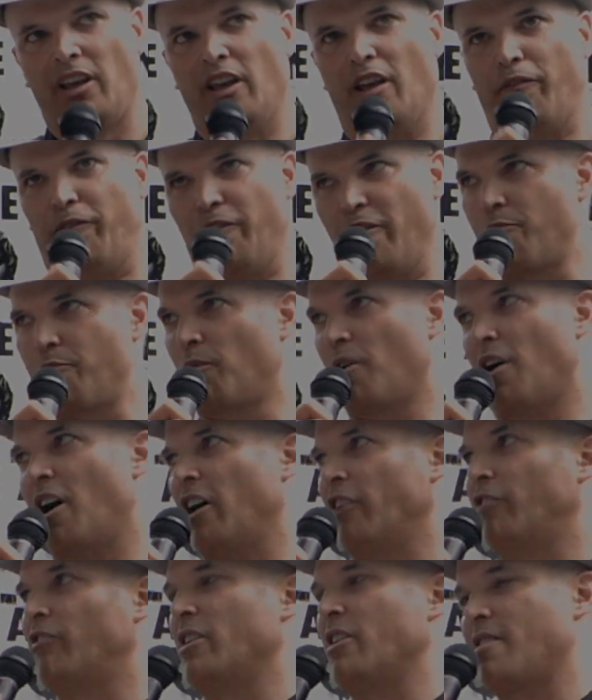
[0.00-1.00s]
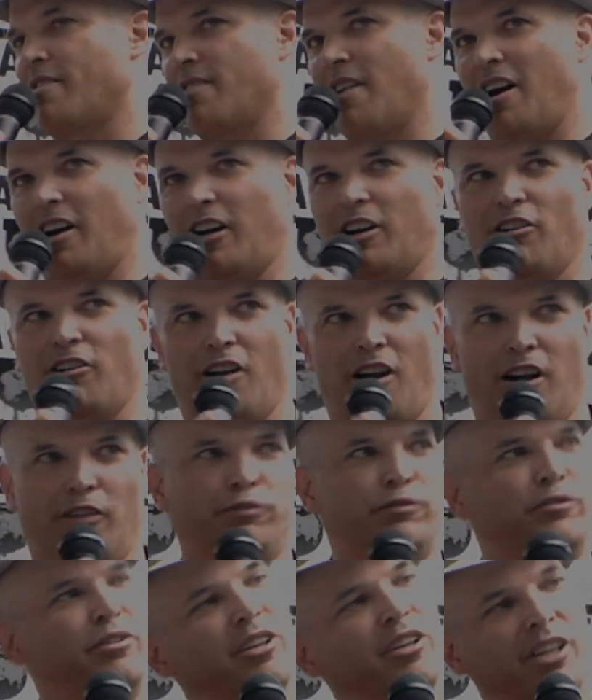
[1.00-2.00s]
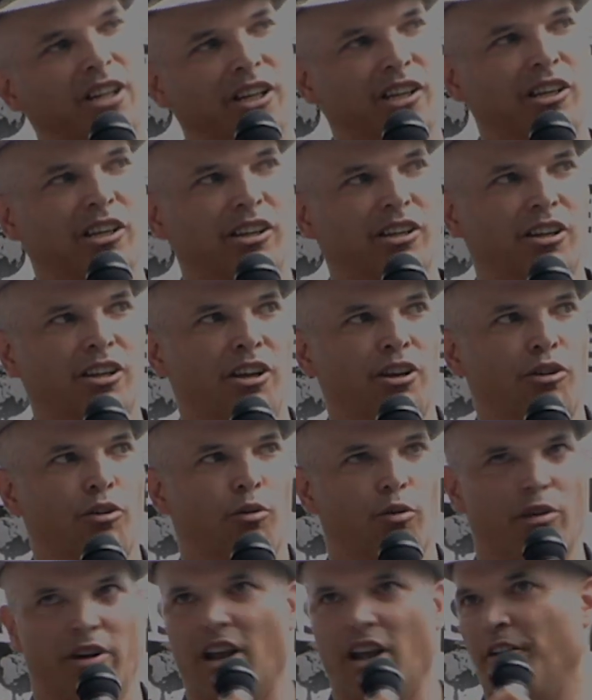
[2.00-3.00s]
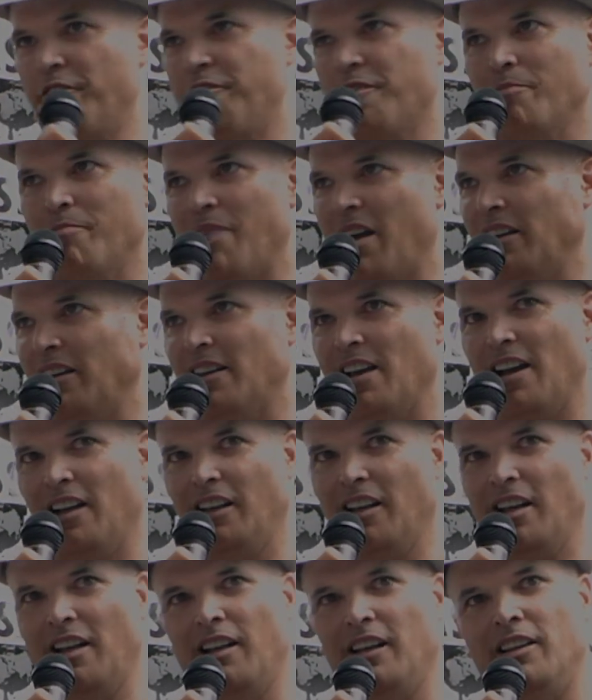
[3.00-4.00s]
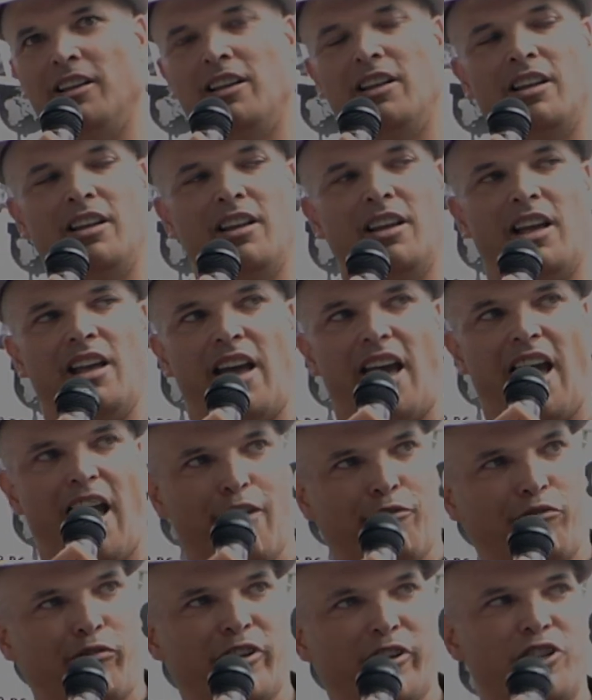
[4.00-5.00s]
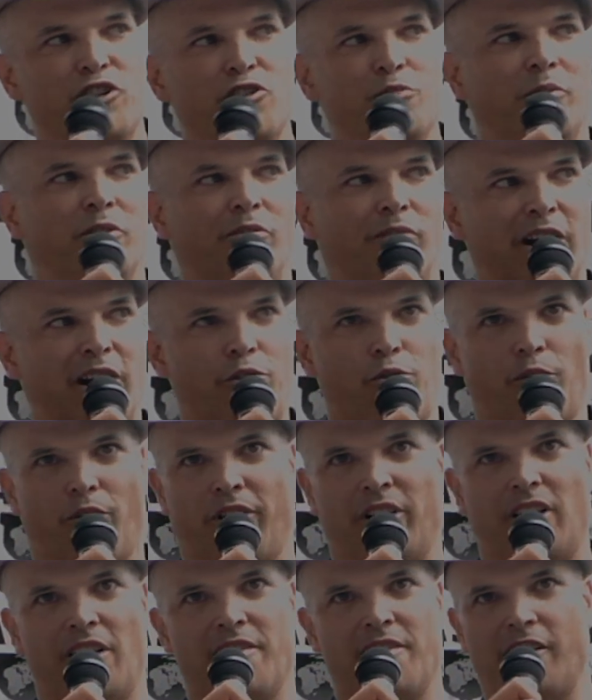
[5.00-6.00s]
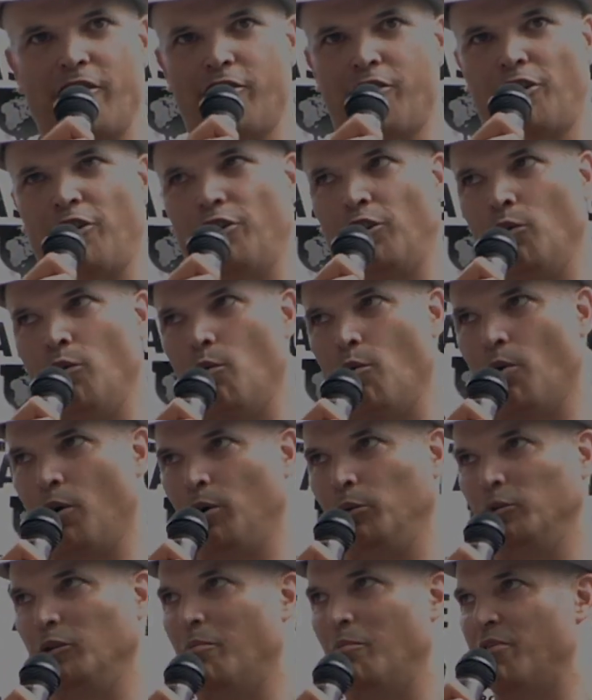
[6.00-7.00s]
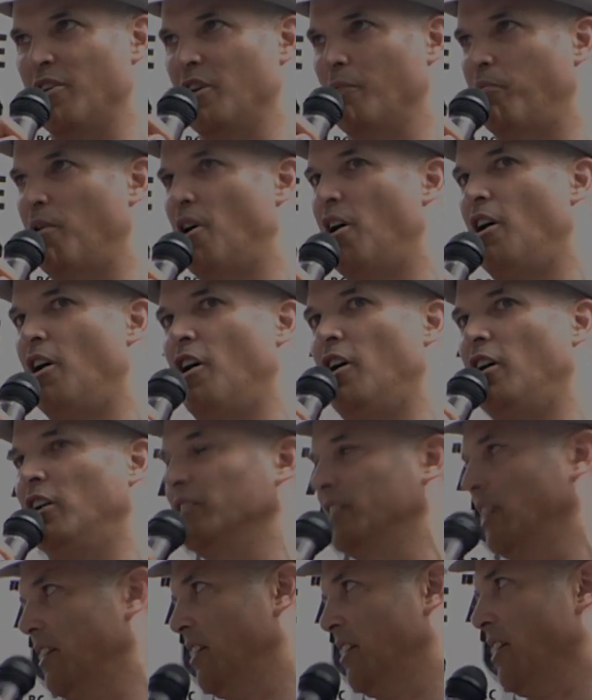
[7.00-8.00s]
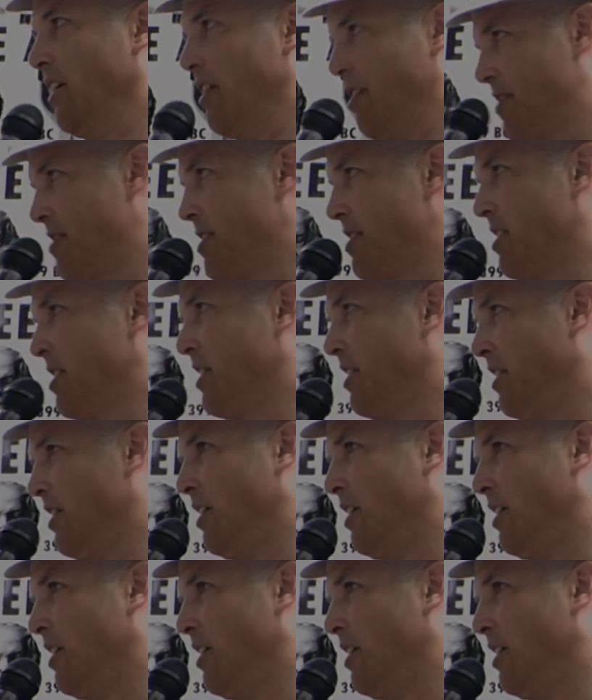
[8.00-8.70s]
If this were Andrei Sakharov or Nelson Mandela, every human rights organization in the world would be appalled at this.